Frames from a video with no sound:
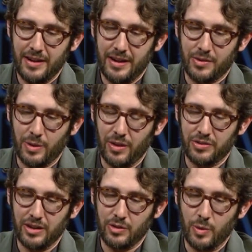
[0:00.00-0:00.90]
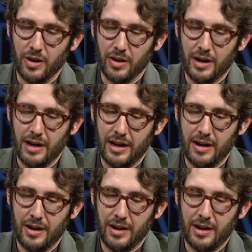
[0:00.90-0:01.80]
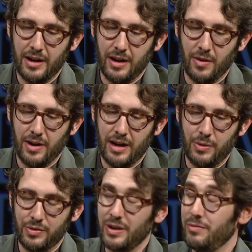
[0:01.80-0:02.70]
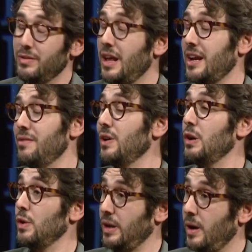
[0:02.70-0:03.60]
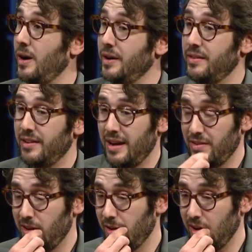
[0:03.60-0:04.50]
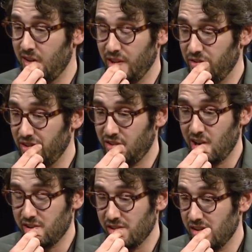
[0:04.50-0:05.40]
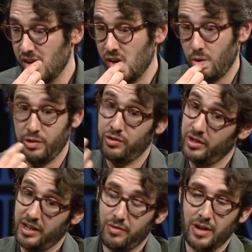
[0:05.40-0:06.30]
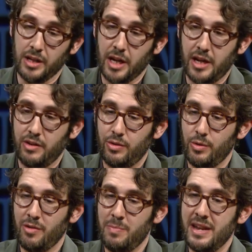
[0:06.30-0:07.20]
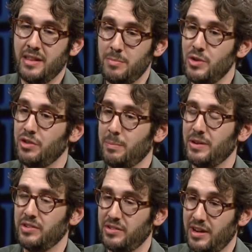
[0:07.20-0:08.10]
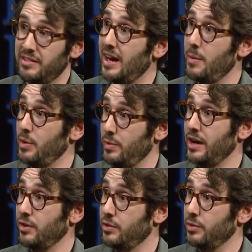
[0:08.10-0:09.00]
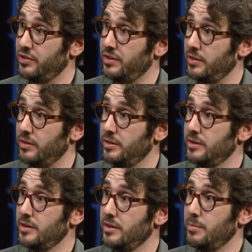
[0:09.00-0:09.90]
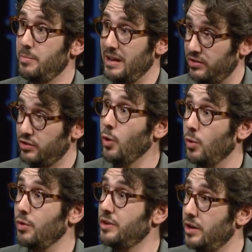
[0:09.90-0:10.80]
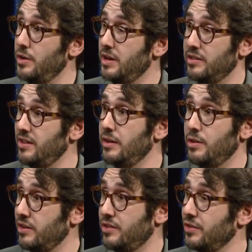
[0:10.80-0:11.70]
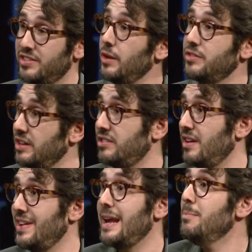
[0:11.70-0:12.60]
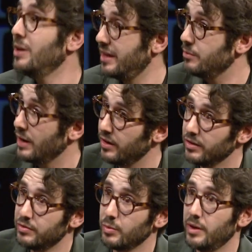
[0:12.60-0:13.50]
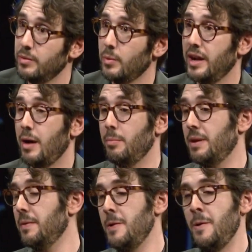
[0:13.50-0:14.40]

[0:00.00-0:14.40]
it's one of those things where you know, I was very lucky very early on to have a, a, great deal of success and was certainly very lucky to have been in the music business at a time when records were still being sold. You know, you could, sell, you could still sell six, seven, eight million mm -hmm. records for one, one album. And,